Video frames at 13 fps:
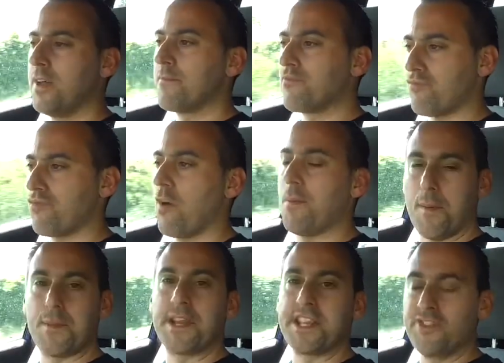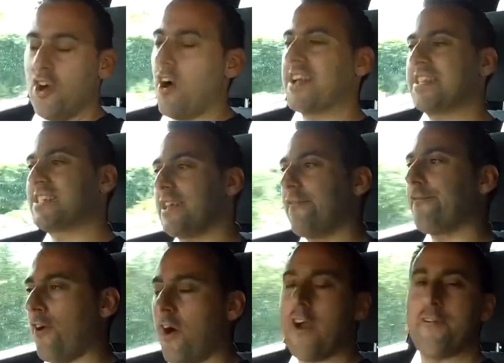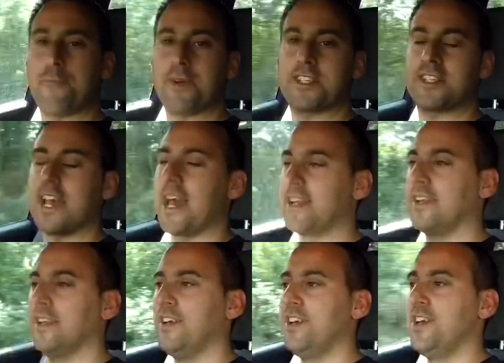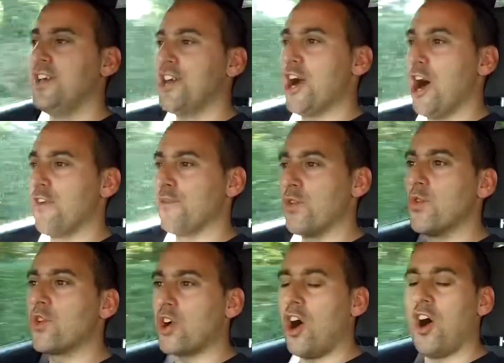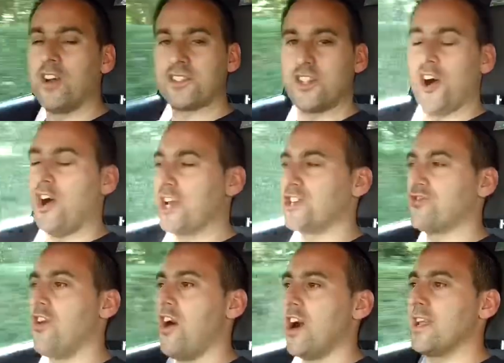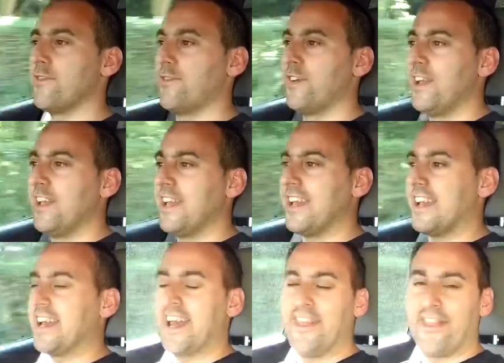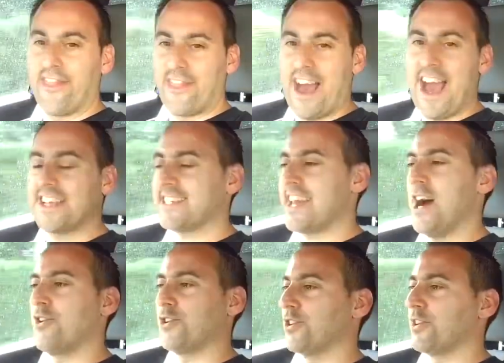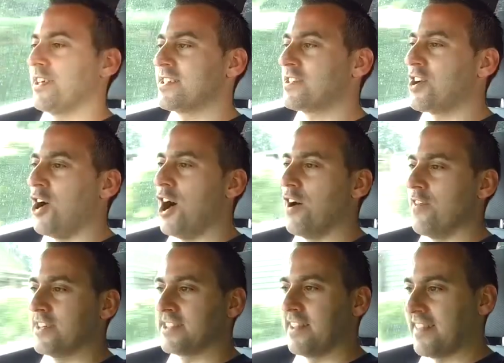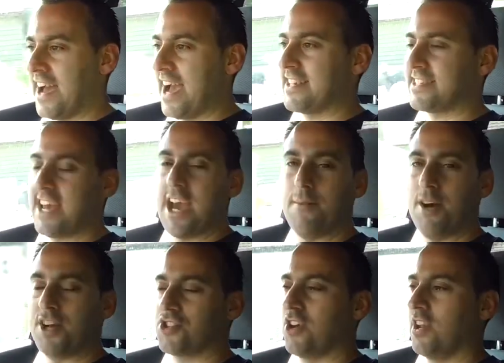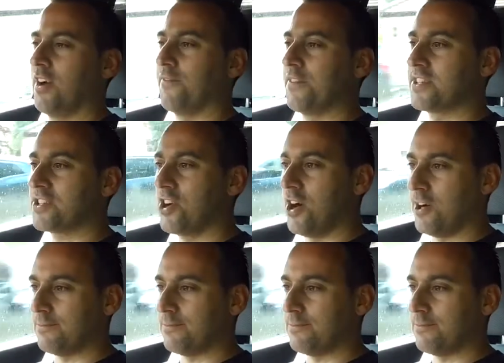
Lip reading: probably 95% of all cars that I drive. That is how good this car is, and that is how much I love this car.